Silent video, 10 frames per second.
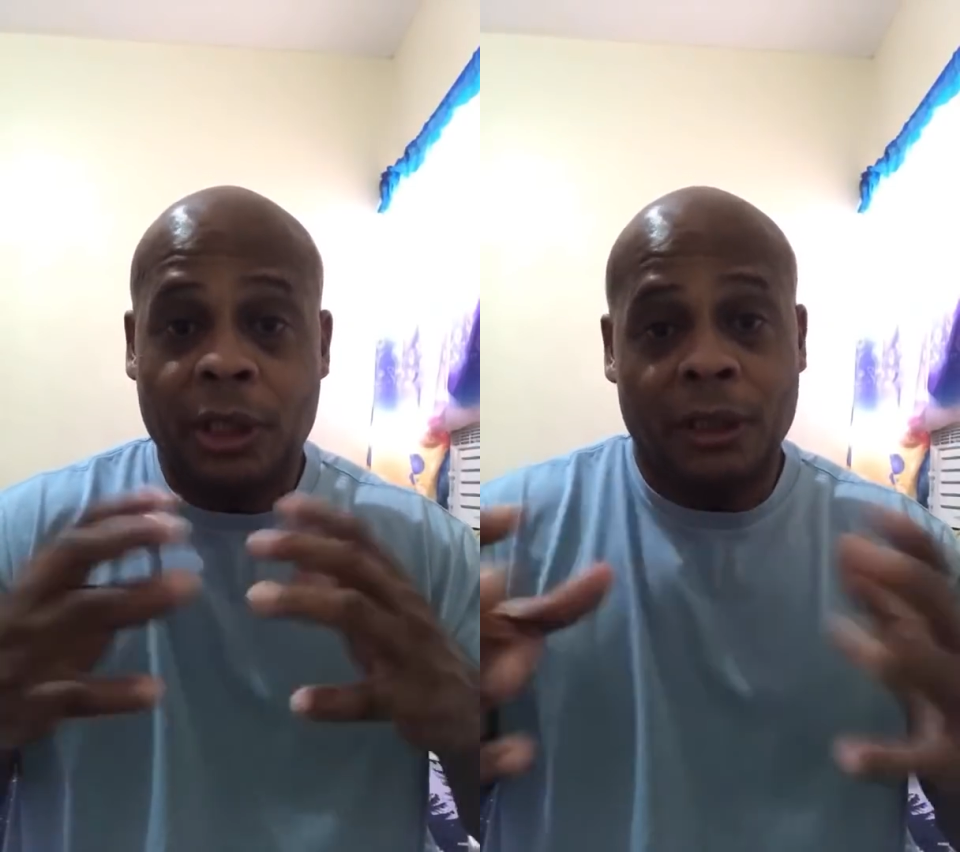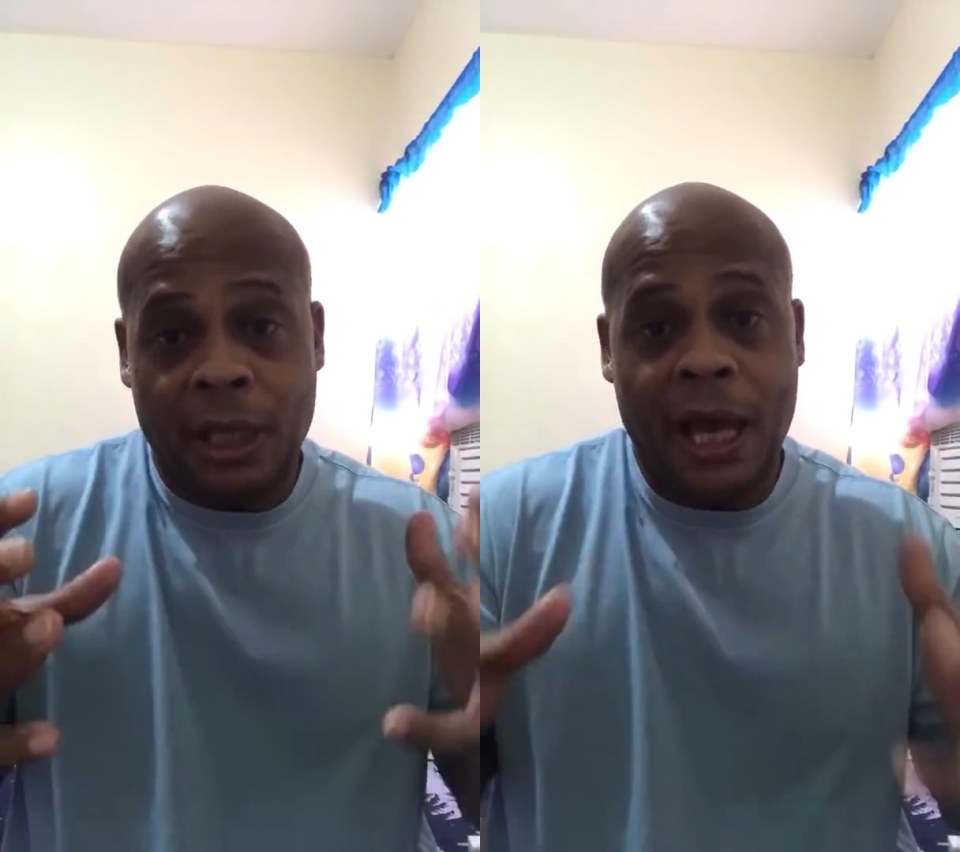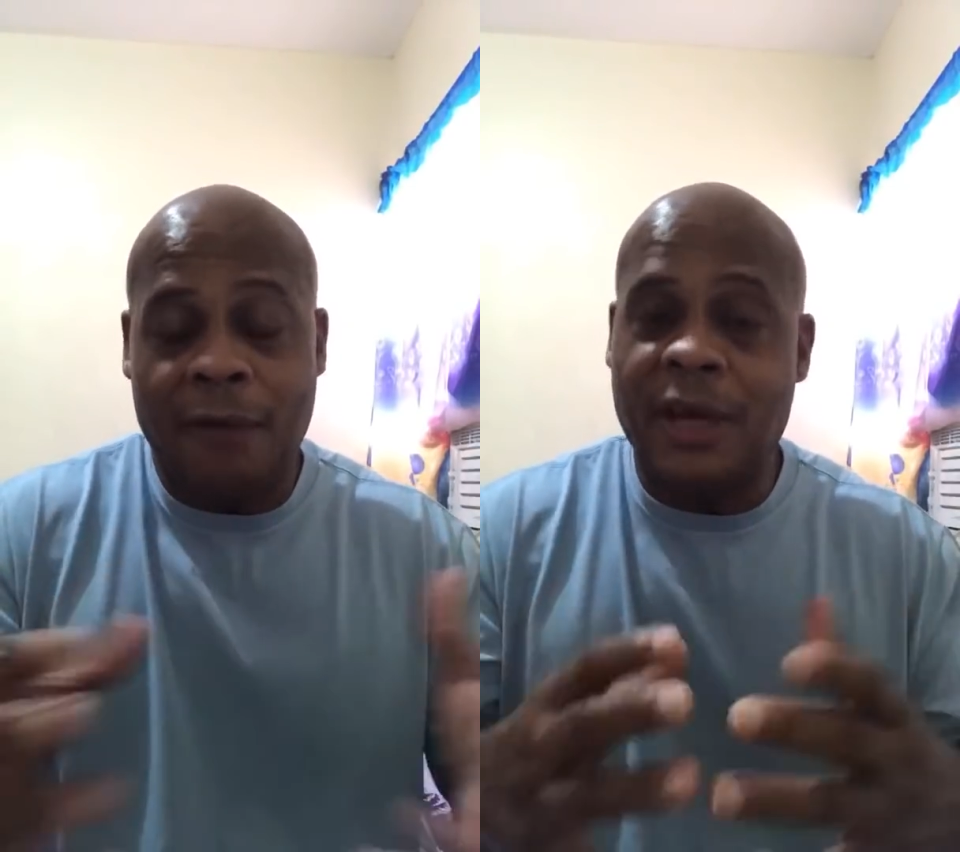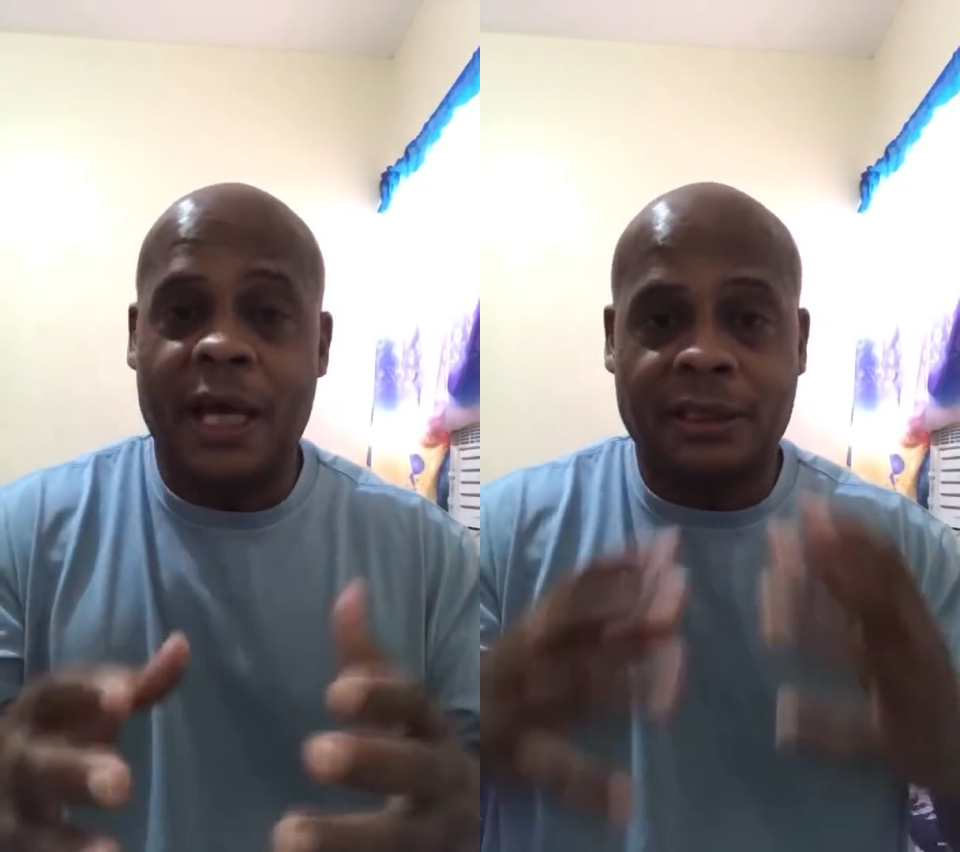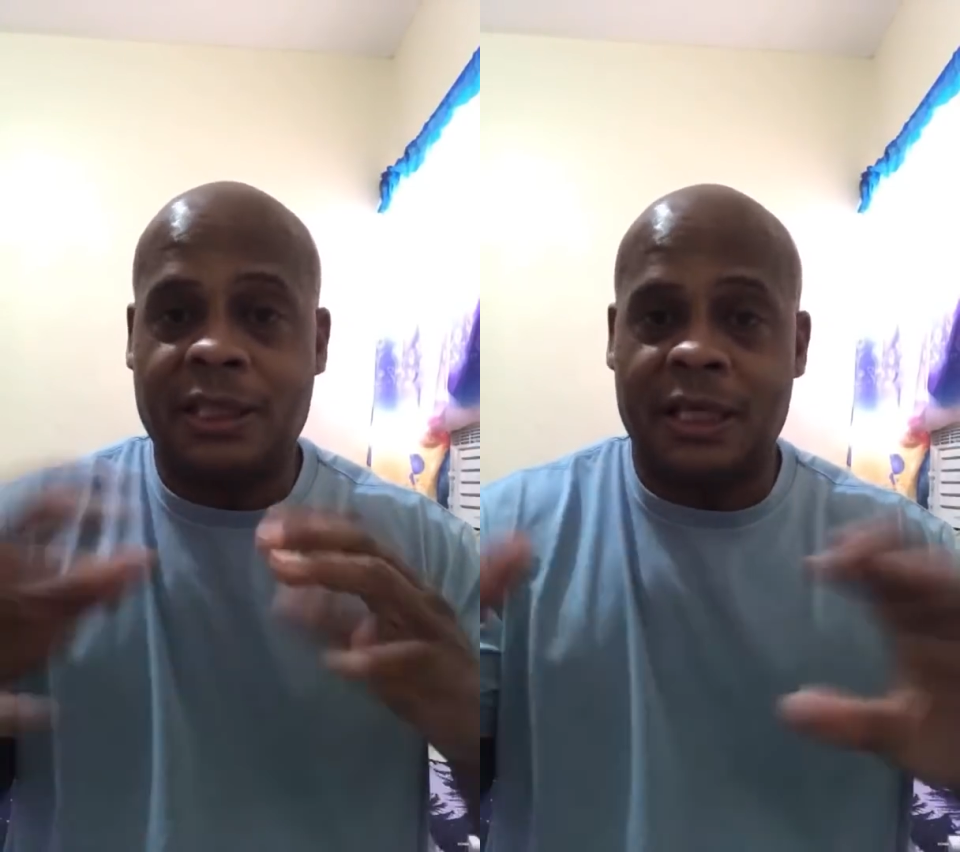can have
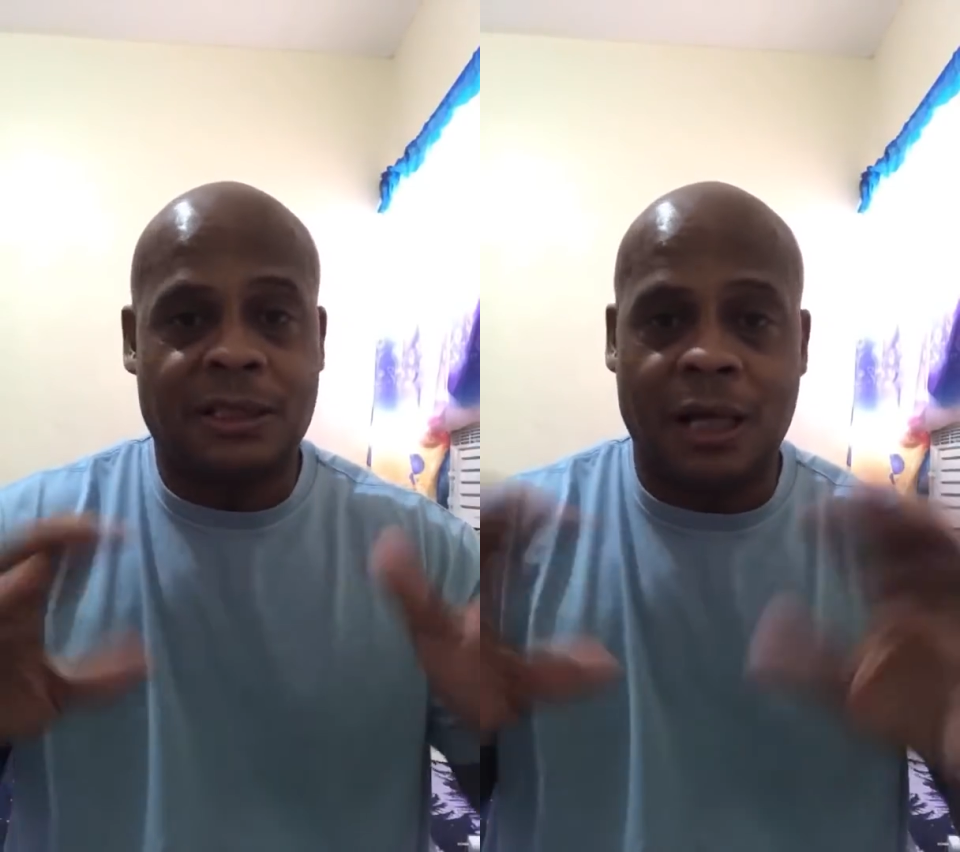access